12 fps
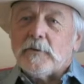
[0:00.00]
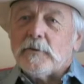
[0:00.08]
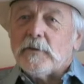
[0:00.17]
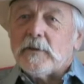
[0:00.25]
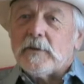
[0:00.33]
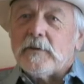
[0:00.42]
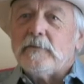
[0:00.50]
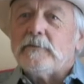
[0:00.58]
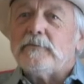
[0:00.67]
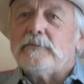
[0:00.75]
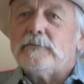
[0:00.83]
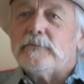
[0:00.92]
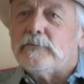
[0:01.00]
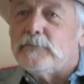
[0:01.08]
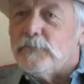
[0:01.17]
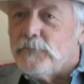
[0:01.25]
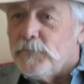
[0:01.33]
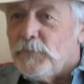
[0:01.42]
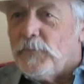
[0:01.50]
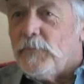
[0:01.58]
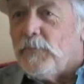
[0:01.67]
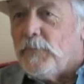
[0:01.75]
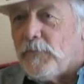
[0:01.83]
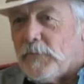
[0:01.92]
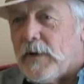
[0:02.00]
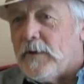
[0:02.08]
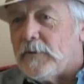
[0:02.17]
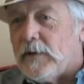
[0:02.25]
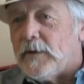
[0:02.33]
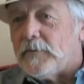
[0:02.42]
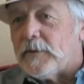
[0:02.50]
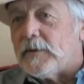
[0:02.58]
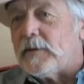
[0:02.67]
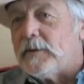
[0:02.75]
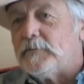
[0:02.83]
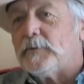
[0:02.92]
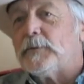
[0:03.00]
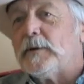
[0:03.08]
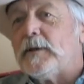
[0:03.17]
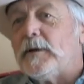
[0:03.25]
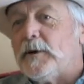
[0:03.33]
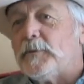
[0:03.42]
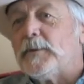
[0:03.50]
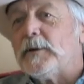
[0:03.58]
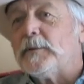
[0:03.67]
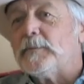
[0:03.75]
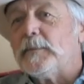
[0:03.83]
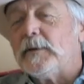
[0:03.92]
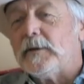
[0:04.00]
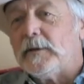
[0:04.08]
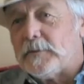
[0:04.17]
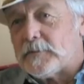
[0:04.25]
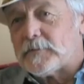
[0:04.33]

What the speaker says: only found out that evil would help him in his